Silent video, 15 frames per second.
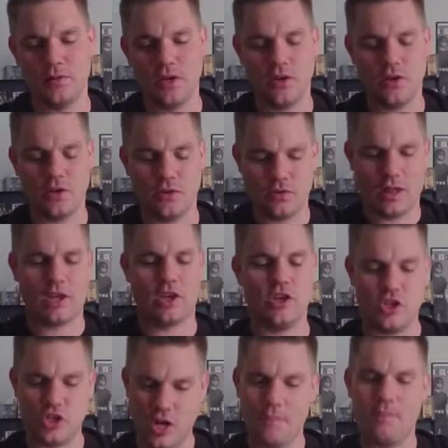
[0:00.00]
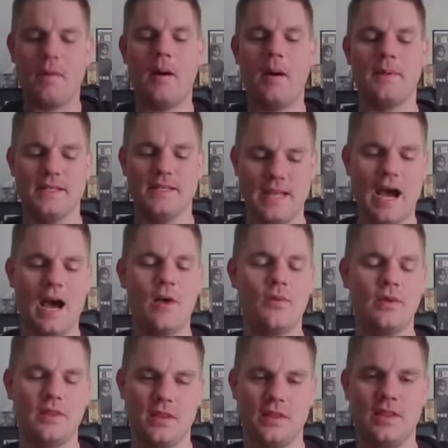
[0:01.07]
you know, you like you jump up and down
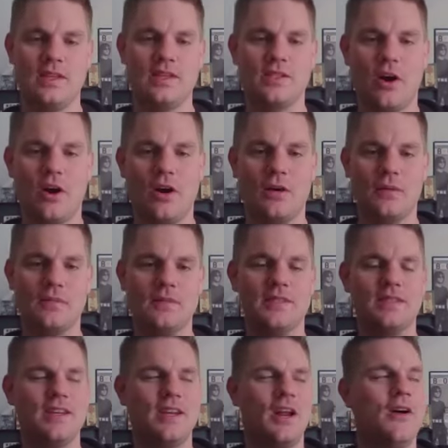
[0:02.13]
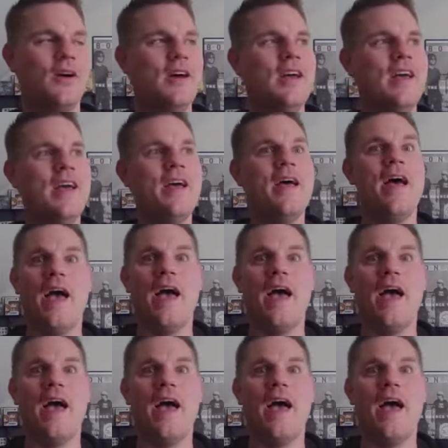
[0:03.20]
within these arms, and you know, yeah,